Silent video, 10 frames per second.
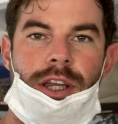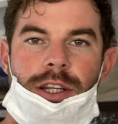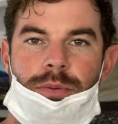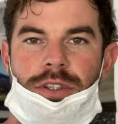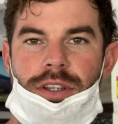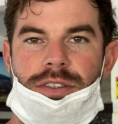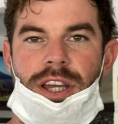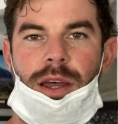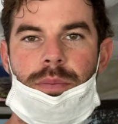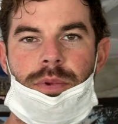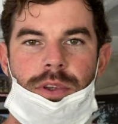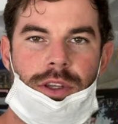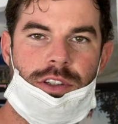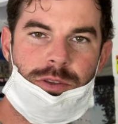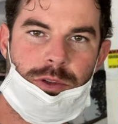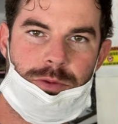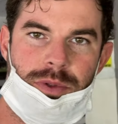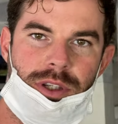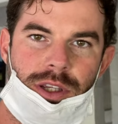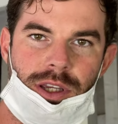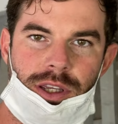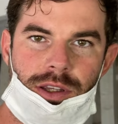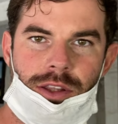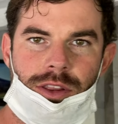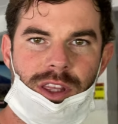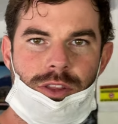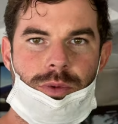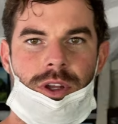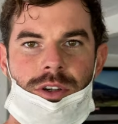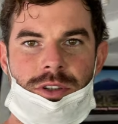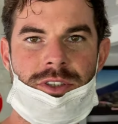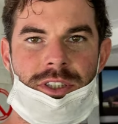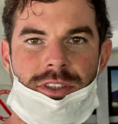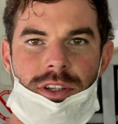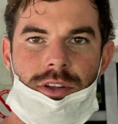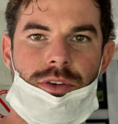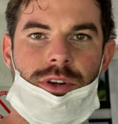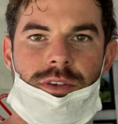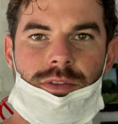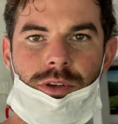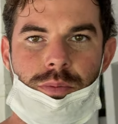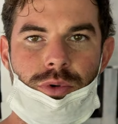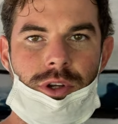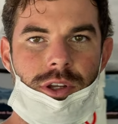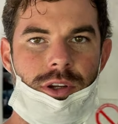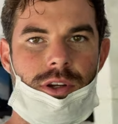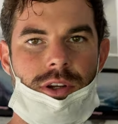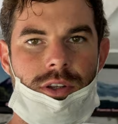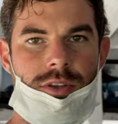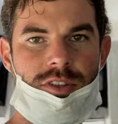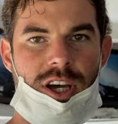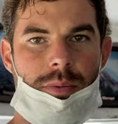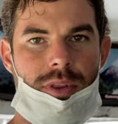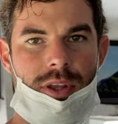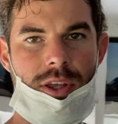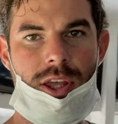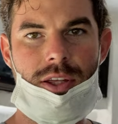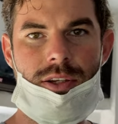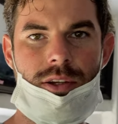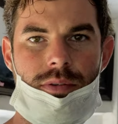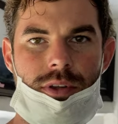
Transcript: head up to the top and it's supposed to be a like 360 degree viewpoint on top of the head of